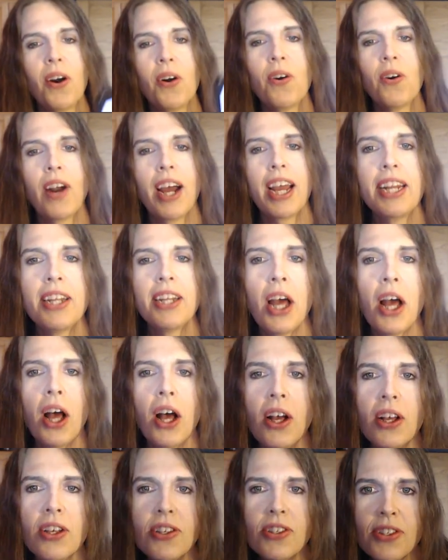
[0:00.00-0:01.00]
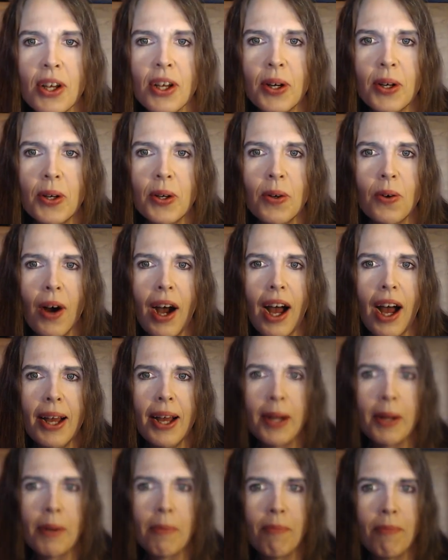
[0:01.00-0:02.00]
right. So,
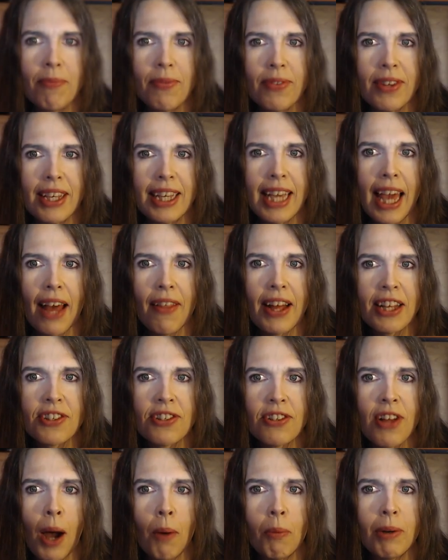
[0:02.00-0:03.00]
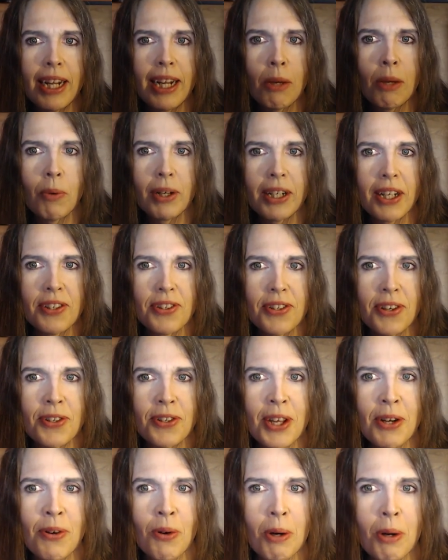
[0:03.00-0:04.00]
yeah, that's not what anyone considers
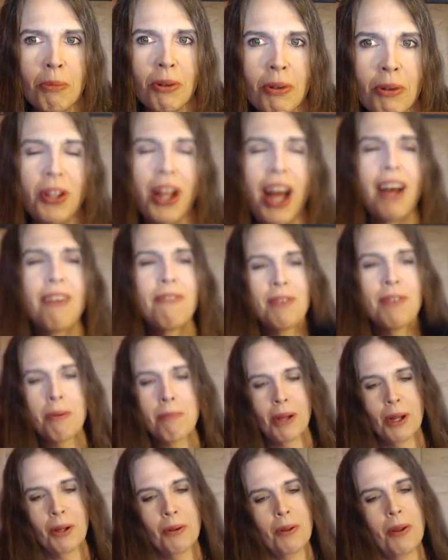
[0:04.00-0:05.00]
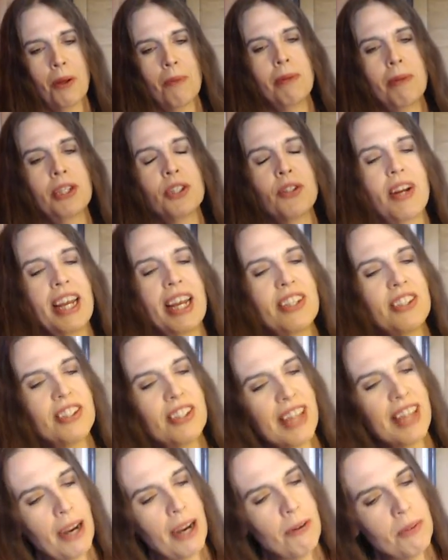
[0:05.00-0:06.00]
a normal female pitch range,
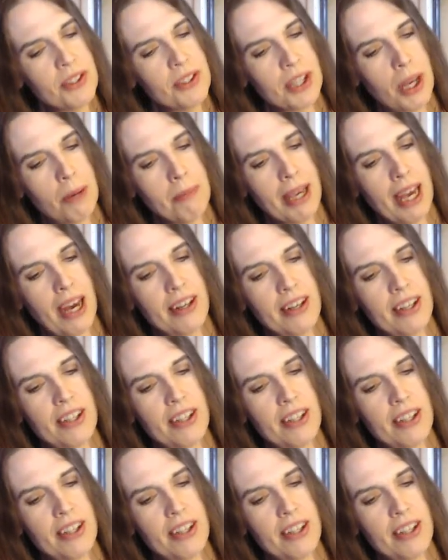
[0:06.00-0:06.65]
and that was coming out